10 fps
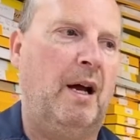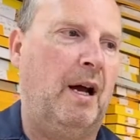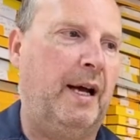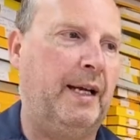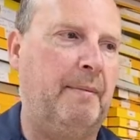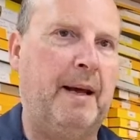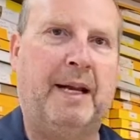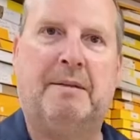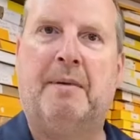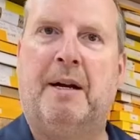I can make
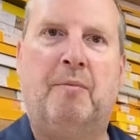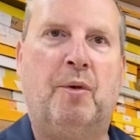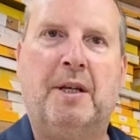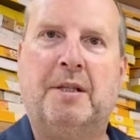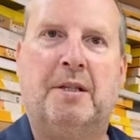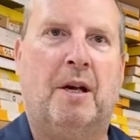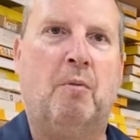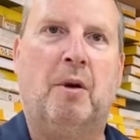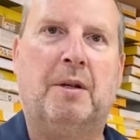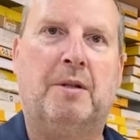as many prints as I
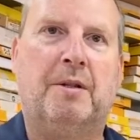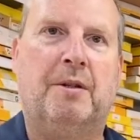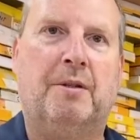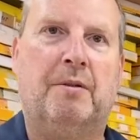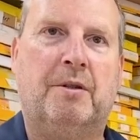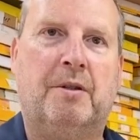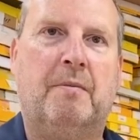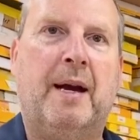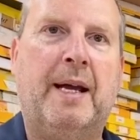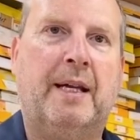want to to
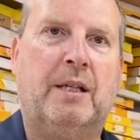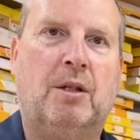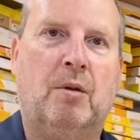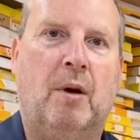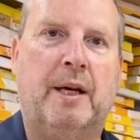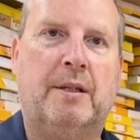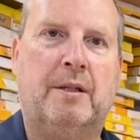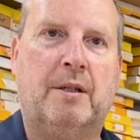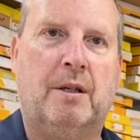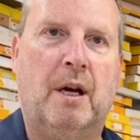make quite
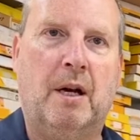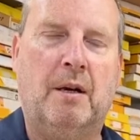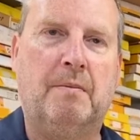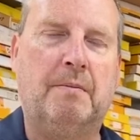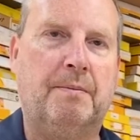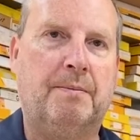um,